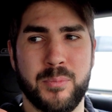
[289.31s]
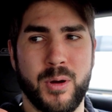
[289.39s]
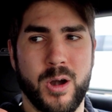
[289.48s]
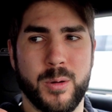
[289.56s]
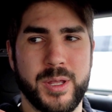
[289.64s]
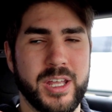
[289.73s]

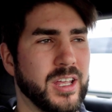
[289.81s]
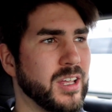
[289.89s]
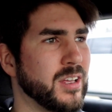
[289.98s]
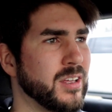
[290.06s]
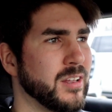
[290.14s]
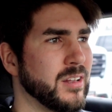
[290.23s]

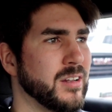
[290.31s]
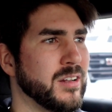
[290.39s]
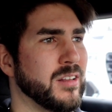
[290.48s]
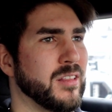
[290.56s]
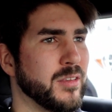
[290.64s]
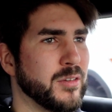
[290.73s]
Barbie
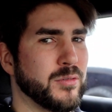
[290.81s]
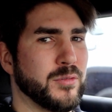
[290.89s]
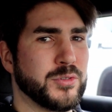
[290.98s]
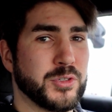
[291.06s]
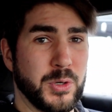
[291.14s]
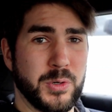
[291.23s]

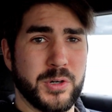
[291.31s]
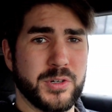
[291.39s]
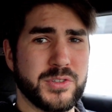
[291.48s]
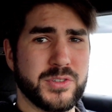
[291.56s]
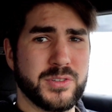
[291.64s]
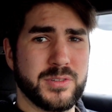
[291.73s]

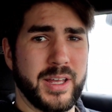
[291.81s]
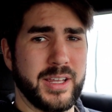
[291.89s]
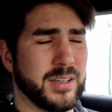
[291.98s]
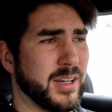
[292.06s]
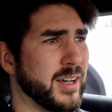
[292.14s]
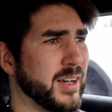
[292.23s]
scooters, like